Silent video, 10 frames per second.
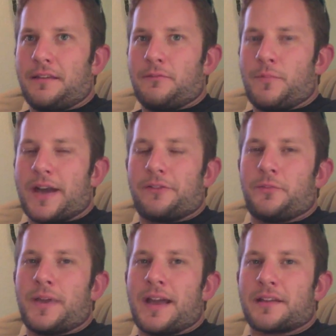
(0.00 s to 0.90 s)
battled
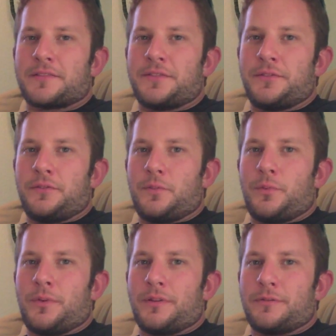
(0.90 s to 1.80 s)
back to the
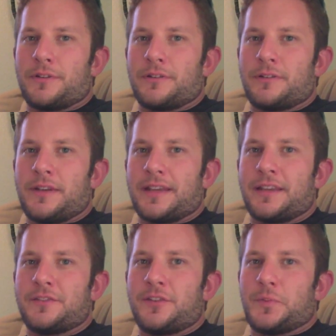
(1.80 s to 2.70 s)
point where Nick
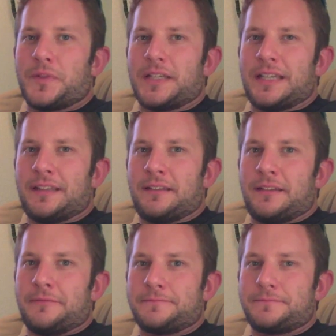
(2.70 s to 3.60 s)
can jump again
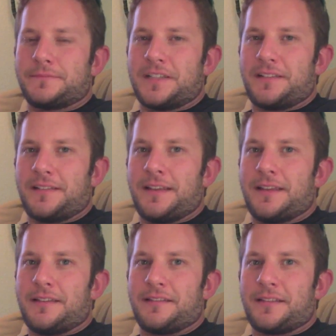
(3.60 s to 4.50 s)
and is
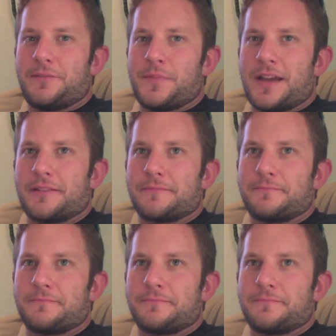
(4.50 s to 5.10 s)
getting his life back.